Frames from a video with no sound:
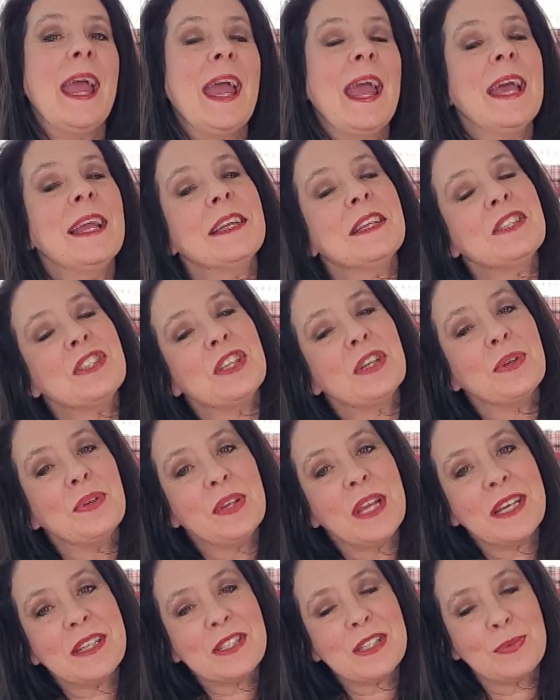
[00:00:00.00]
And until
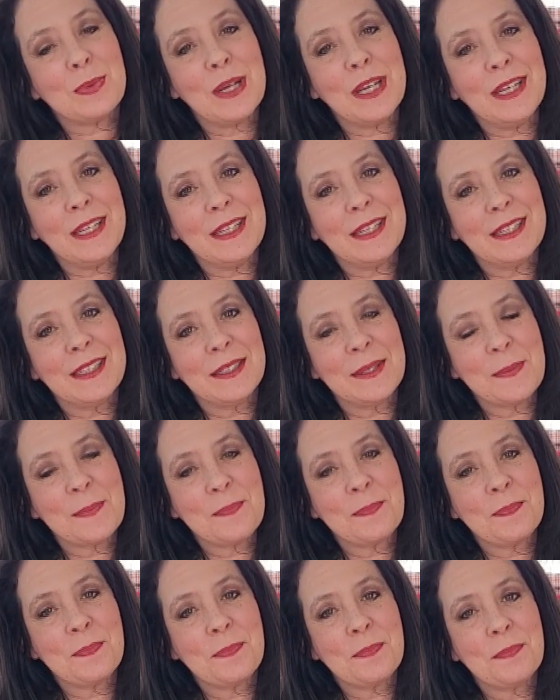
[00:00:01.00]
next week,
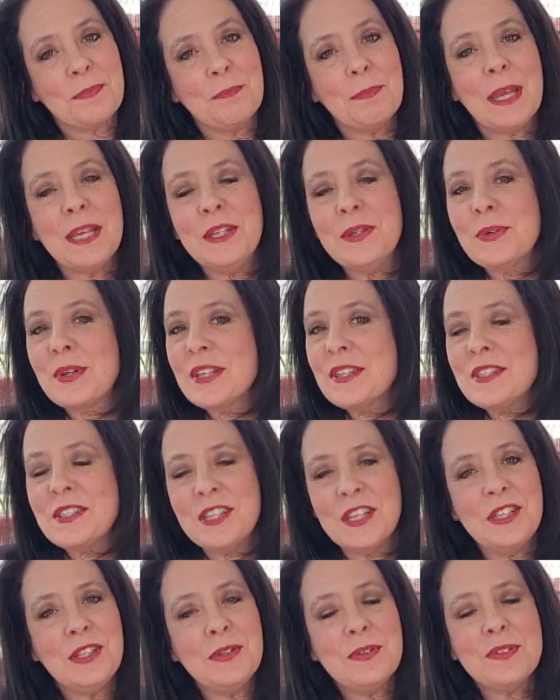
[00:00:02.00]
may you
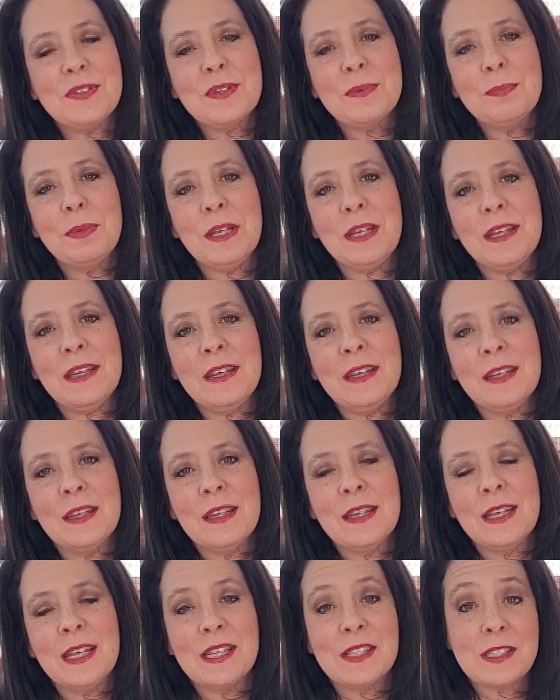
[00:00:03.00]
continue to be
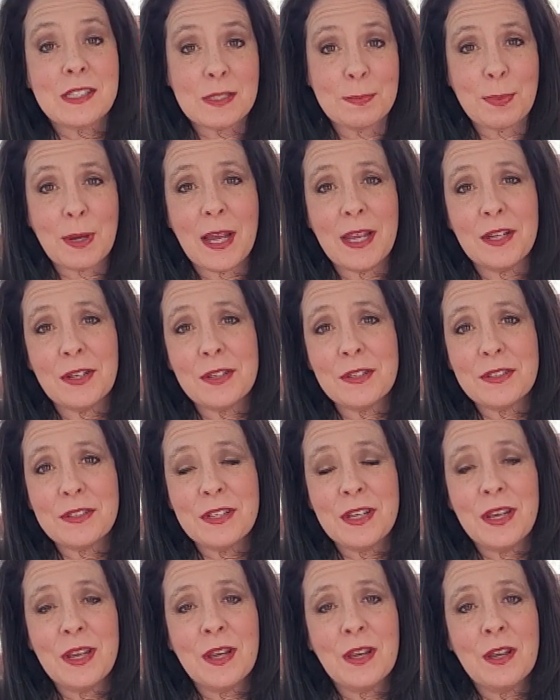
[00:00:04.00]
inspired,
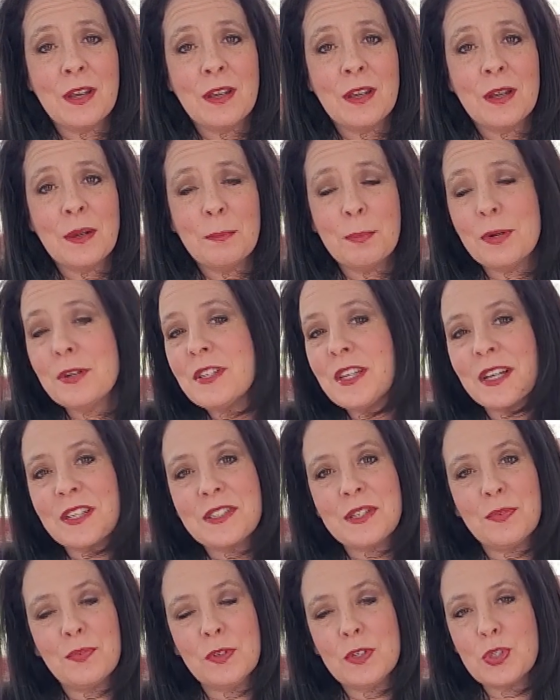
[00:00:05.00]

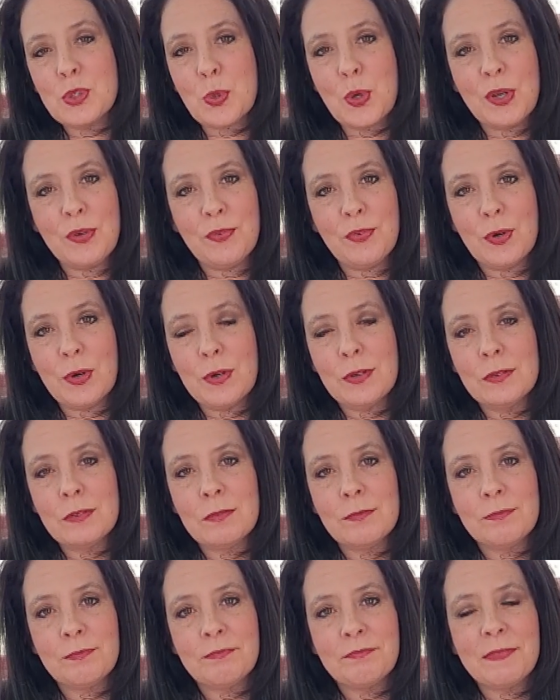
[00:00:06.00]
productive, and joyful,
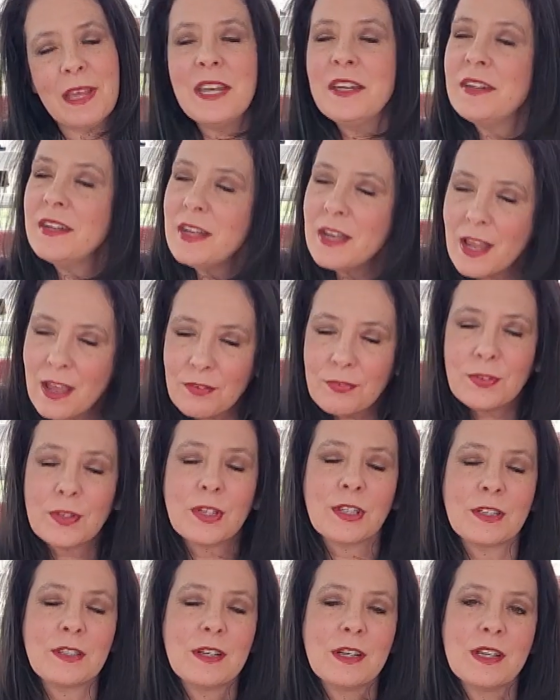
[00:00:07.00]
and
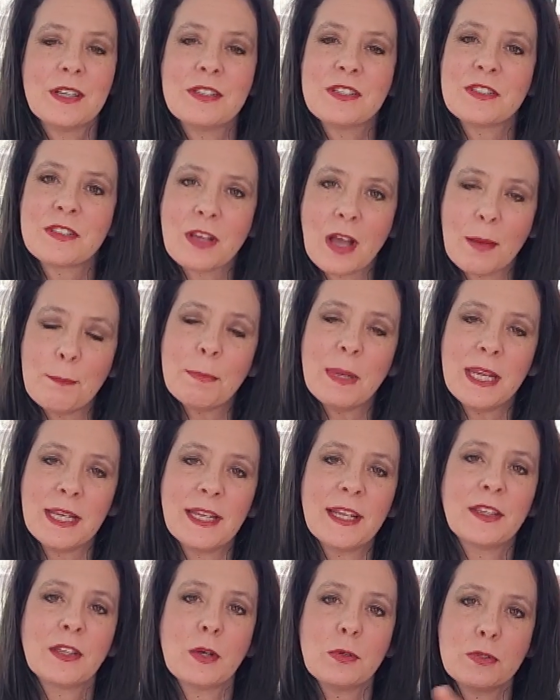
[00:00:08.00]
never stop
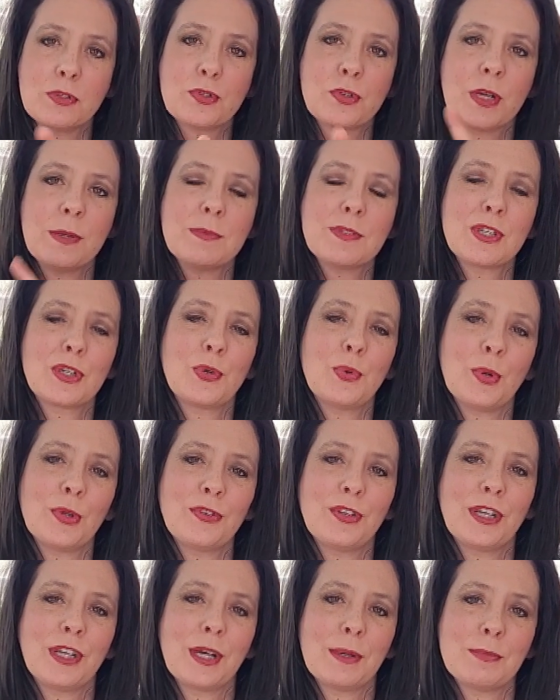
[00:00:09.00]
making those dreams in
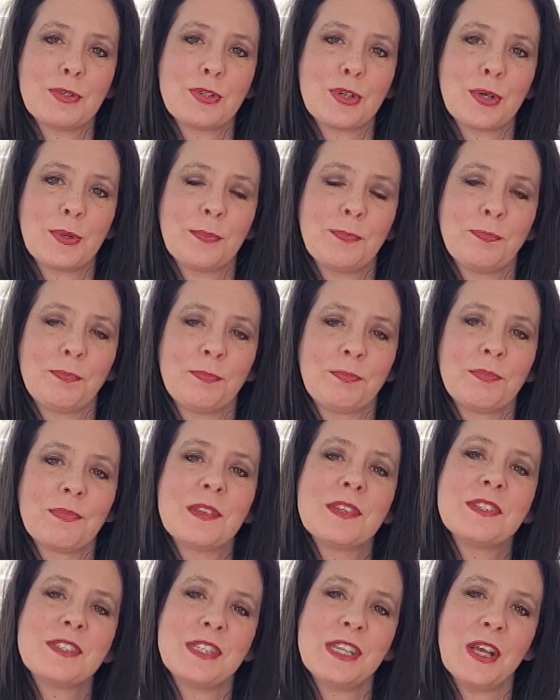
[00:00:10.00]
quilting come true.
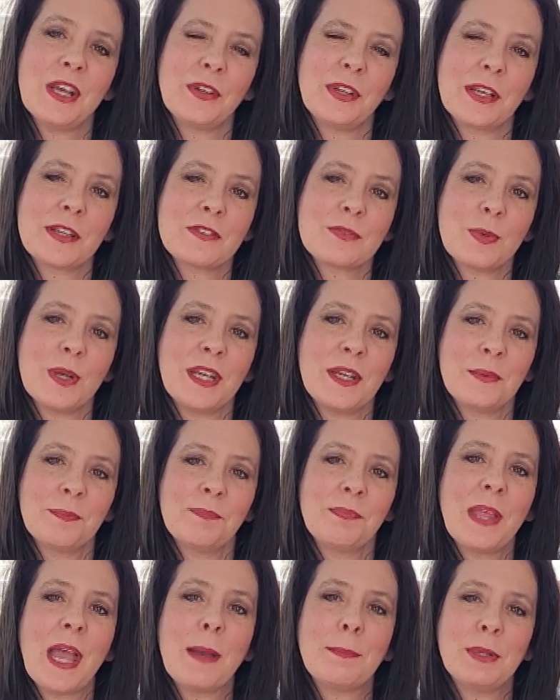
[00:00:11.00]
See y'all next week.
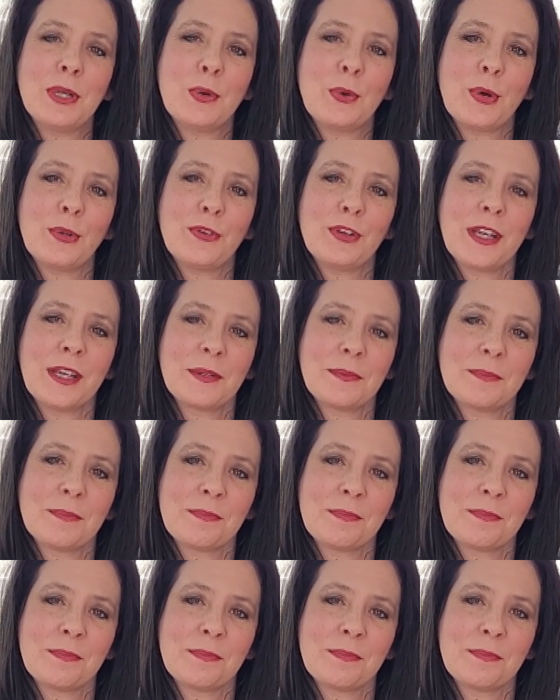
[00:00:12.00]
Happy quilting.